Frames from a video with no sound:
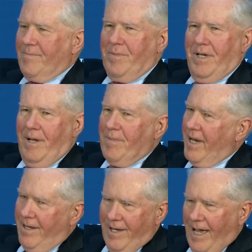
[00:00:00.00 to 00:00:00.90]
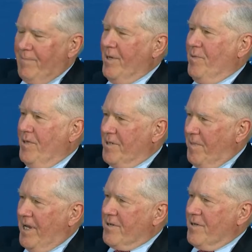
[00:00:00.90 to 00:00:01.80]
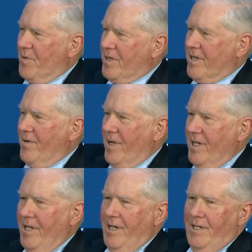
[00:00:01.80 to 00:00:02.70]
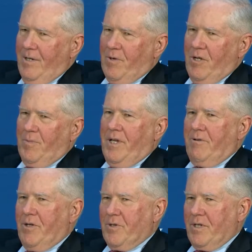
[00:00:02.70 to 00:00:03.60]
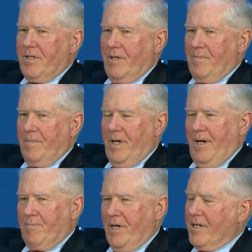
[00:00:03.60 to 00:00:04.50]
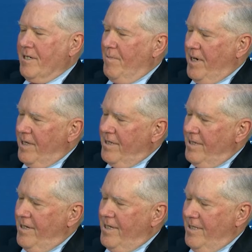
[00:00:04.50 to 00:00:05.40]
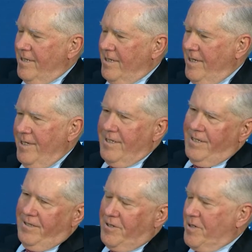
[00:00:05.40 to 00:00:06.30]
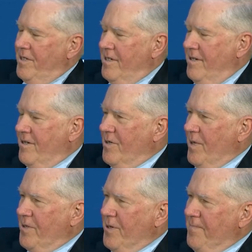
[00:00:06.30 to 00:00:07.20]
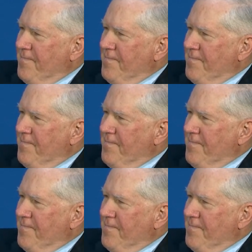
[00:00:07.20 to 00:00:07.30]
but I'm not unhappy with its posture and where it's going. And we're going to be introducing some production money in this year in 23.